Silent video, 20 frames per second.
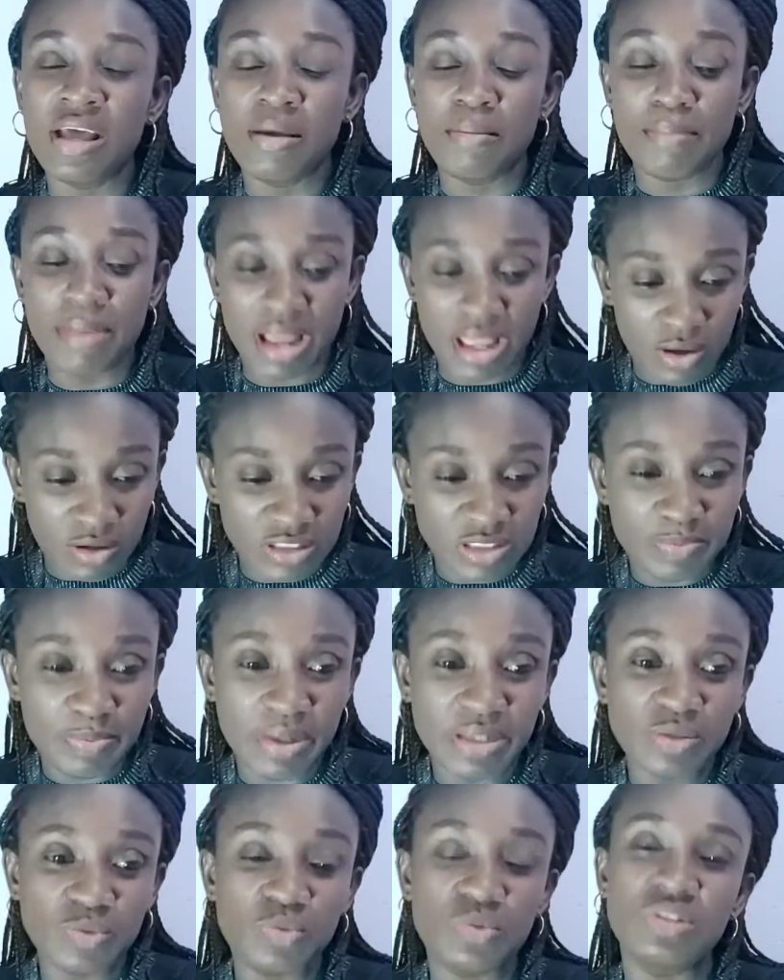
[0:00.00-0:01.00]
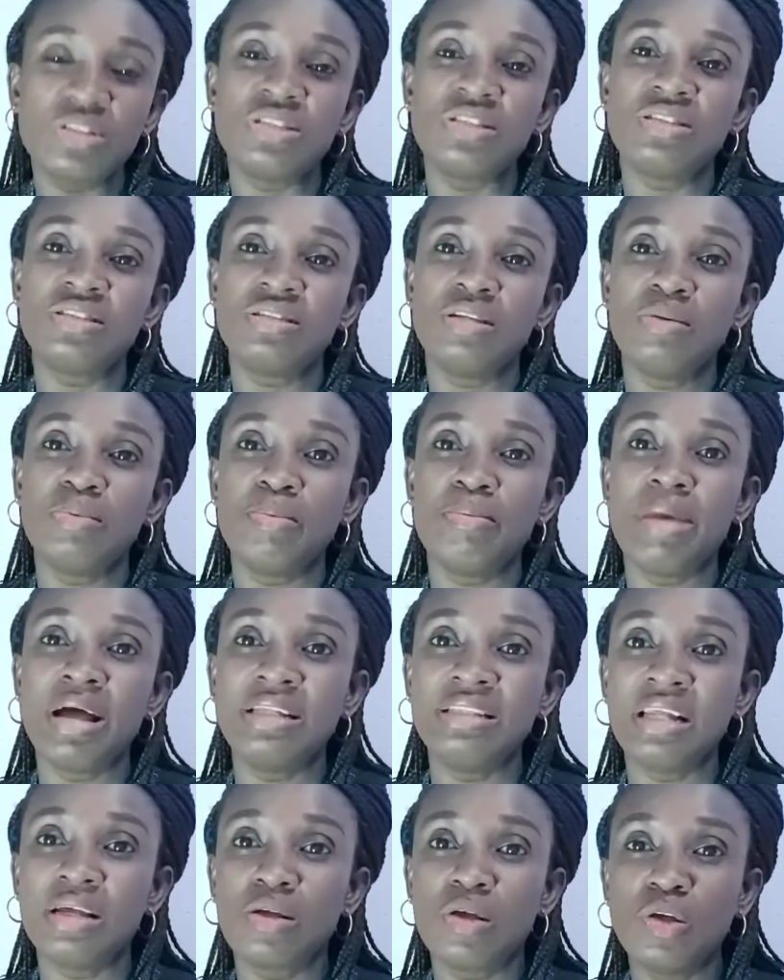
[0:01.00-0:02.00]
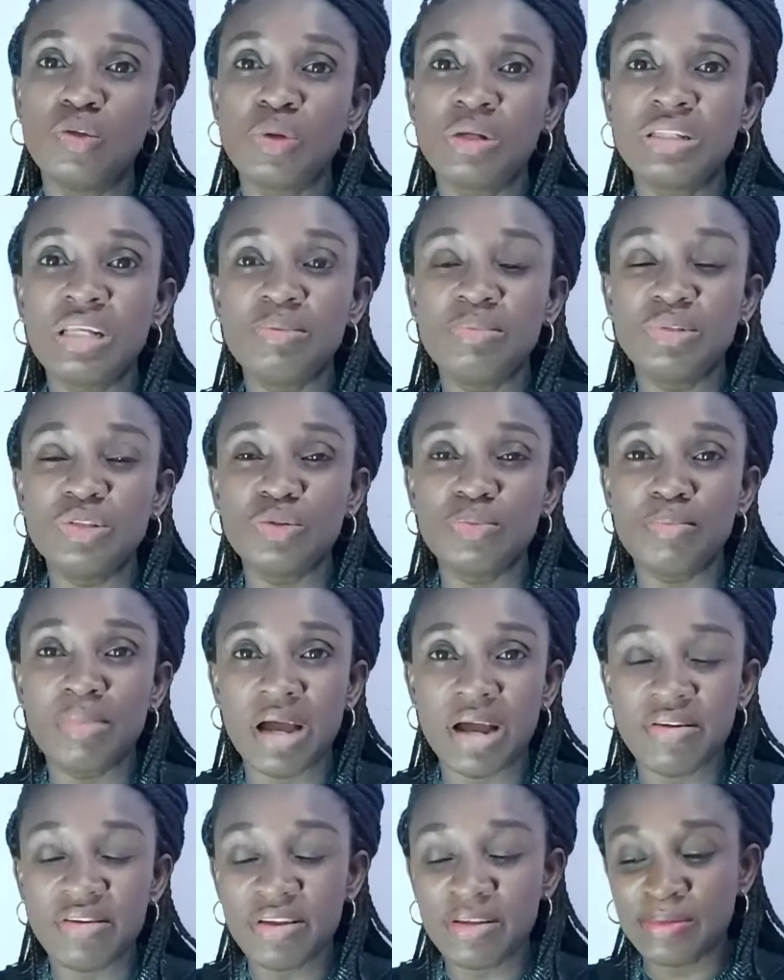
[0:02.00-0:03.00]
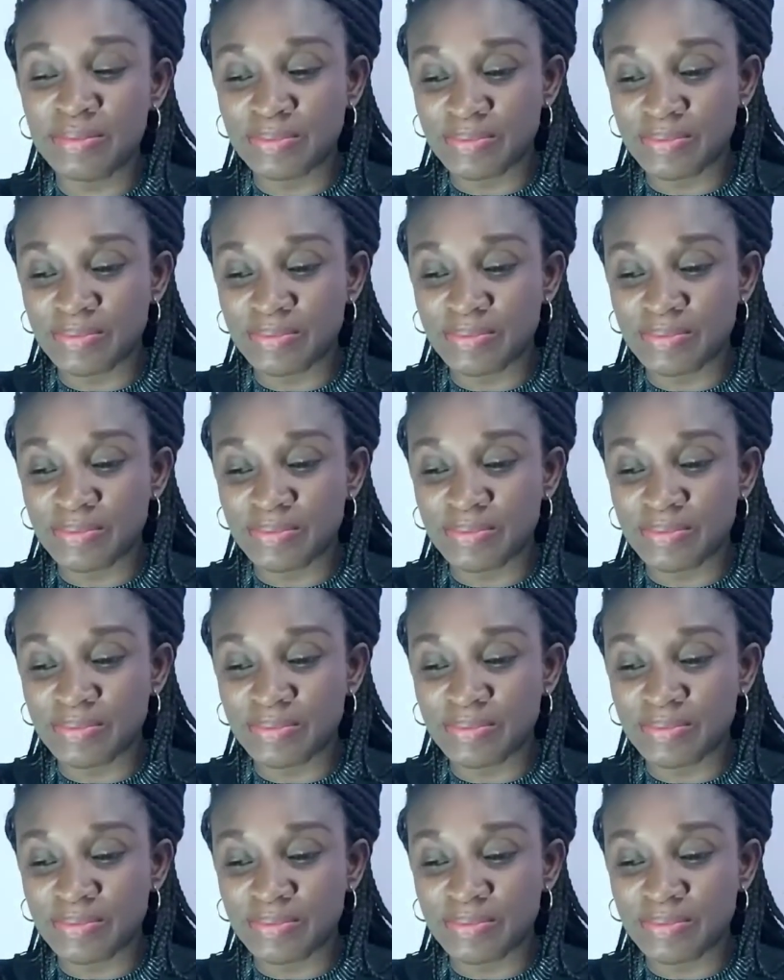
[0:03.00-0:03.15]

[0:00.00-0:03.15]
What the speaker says: my husband was the man that God wanted me to marry,